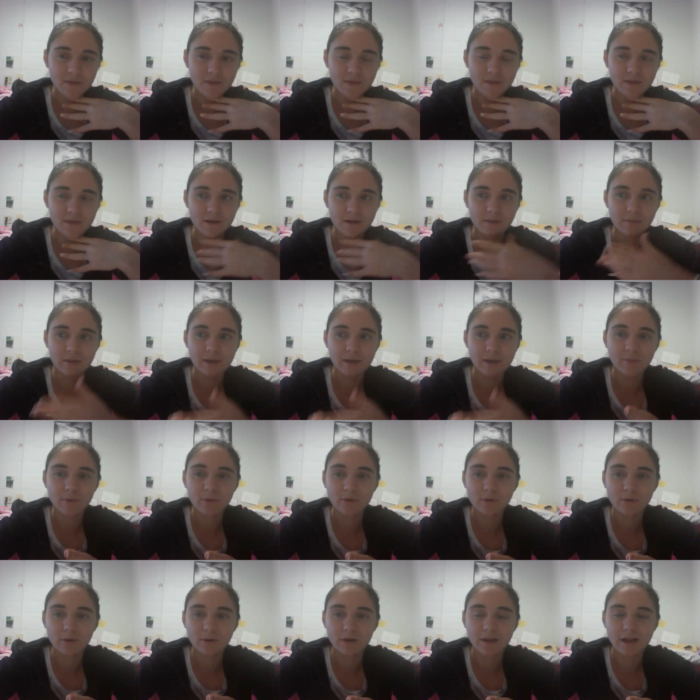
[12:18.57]
The people
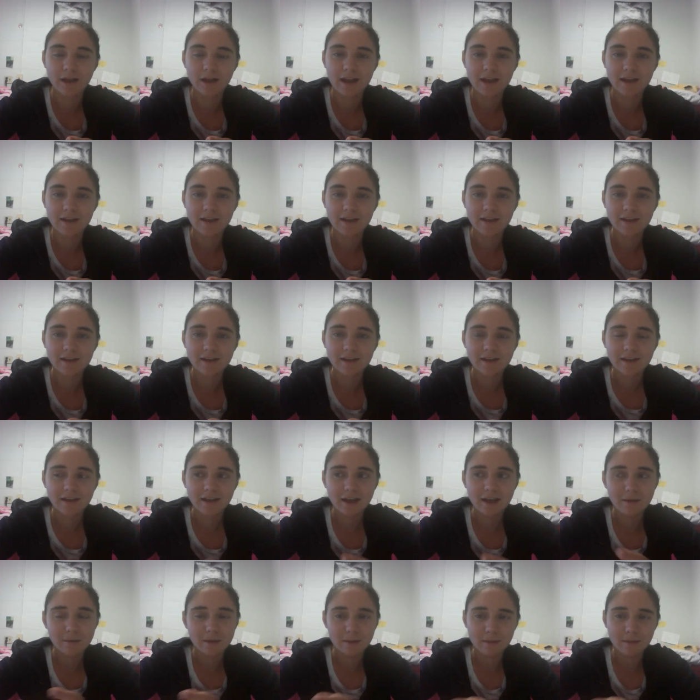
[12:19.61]
who are like
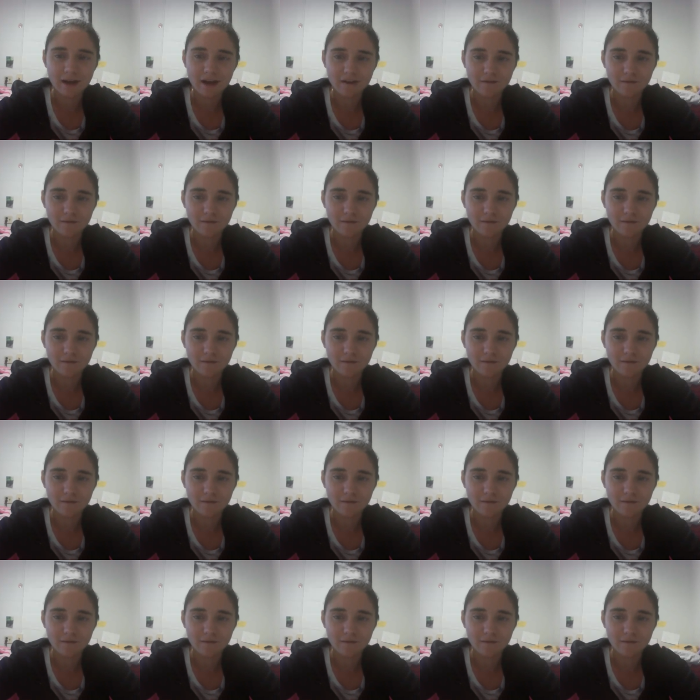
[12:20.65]
coming back